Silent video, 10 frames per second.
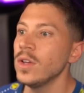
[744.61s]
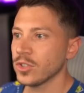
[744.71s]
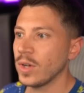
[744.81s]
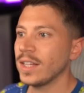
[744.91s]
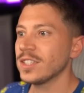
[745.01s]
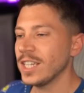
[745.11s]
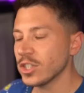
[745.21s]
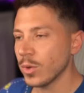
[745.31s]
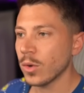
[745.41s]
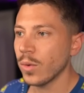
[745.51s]
So I had 6
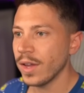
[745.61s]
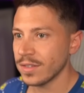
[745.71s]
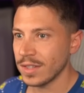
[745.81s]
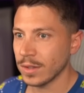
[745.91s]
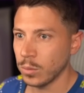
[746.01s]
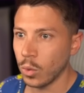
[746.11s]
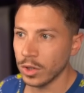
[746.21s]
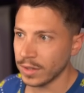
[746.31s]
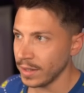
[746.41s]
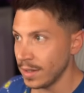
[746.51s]
requests that
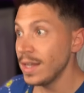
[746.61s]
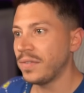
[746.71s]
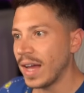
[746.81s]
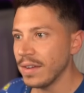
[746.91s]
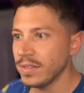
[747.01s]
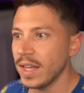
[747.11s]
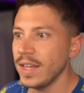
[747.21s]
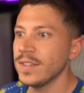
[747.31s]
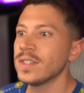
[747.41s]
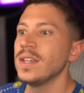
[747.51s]
wanted 5
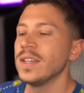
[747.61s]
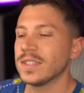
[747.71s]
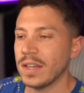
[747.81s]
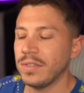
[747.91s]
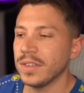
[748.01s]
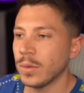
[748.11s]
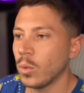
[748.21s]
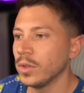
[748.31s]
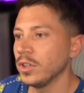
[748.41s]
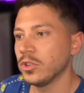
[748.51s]
days, 7 that
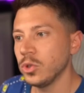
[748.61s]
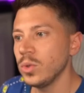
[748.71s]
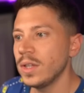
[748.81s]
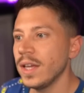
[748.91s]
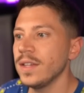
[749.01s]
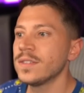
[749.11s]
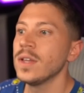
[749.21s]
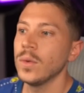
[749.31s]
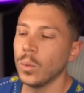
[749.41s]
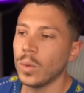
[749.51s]
wanted 2 days,
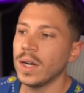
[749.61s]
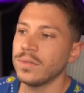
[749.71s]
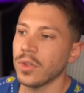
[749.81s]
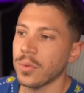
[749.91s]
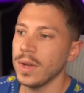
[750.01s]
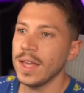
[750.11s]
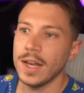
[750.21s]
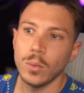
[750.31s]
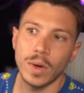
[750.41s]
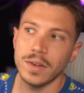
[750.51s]
1 for 3
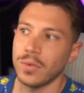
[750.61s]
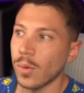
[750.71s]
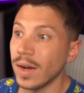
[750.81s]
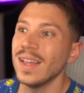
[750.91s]
and 1 for 1.